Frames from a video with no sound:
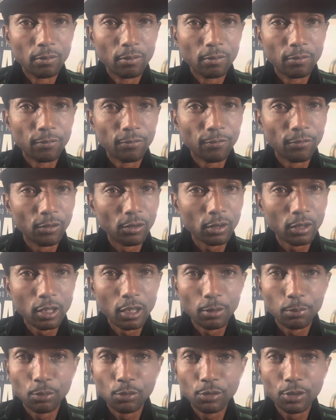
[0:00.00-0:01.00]
for a
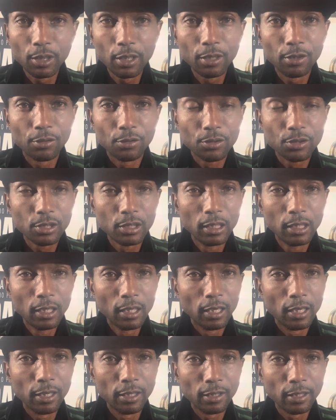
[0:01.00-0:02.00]
couple years.
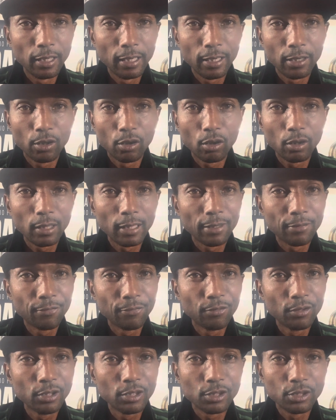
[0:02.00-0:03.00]
And he had all that
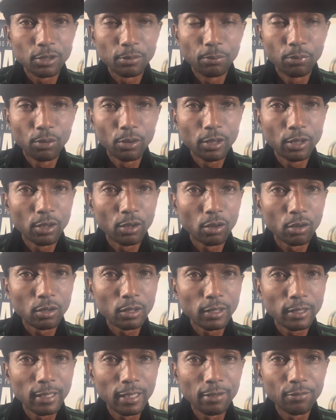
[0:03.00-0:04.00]
footage and put it all
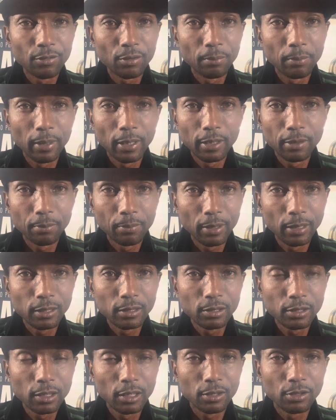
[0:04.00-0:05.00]
together and made it make
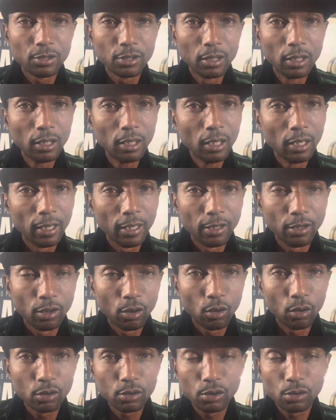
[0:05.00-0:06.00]
sense. And it
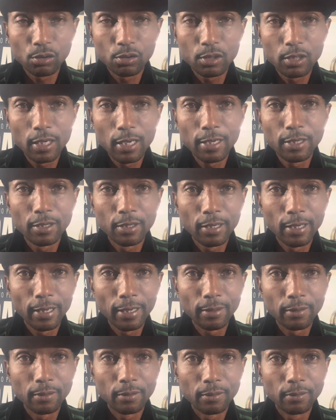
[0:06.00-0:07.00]
also said in that,